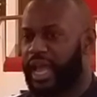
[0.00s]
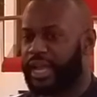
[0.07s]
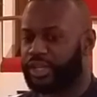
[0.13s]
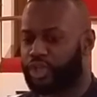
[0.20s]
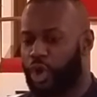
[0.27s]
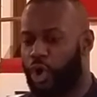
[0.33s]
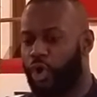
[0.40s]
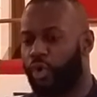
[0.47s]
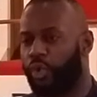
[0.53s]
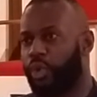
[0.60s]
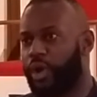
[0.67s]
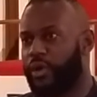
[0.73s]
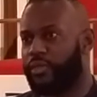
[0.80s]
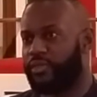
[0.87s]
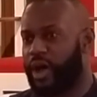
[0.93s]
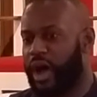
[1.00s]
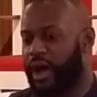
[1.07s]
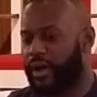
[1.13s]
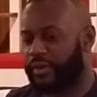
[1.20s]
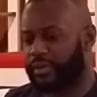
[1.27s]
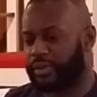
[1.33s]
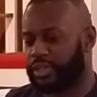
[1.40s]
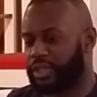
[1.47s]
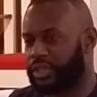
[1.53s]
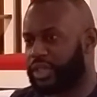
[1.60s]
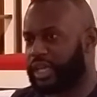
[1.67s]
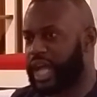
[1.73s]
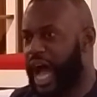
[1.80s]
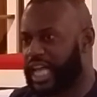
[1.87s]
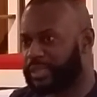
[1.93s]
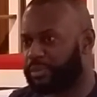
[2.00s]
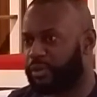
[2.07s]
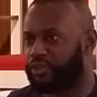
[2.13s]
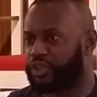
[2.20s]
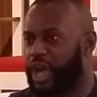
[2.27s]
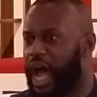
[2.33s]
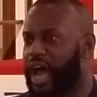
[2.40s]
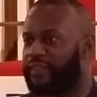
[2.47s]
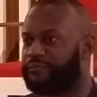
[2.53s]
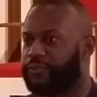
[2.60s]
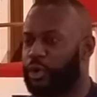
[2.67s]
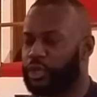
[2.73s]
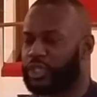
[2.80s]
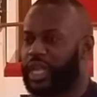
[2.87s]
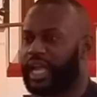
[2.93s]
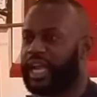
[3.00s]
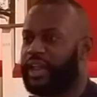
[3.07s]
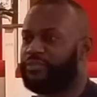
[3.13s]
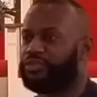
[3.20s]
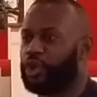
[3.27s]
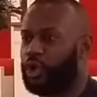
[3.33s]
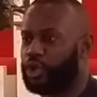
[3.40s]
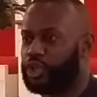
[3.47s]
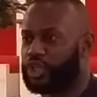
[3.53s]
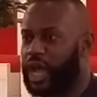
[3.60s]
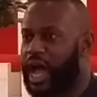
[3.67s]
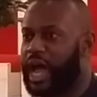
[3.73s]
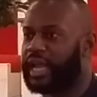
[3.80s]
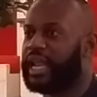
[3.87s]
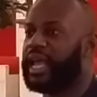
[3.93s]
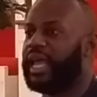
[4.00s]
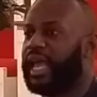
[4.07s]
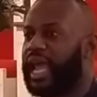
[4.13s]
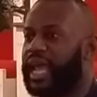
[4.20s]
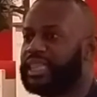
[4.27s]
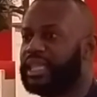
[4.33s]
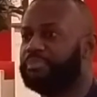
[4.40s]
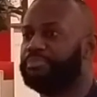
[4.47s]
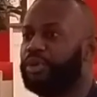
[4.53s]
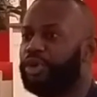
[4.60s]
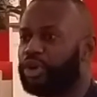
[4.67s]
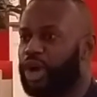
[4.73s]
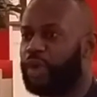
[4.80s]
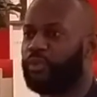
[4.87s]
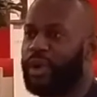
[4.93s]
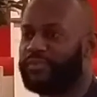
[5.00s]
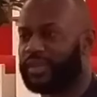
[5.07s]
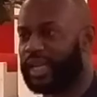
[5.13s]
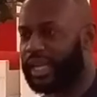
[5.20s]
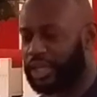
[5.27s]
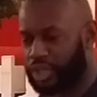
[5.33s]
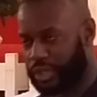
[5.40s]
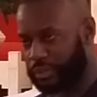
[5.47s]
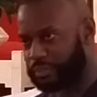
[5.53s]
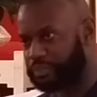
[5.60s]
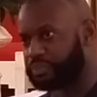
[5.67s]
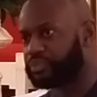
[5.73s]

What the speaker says: And so the Gospel of John, 1st, 2nd, and 3rd John, and the book of Revelation.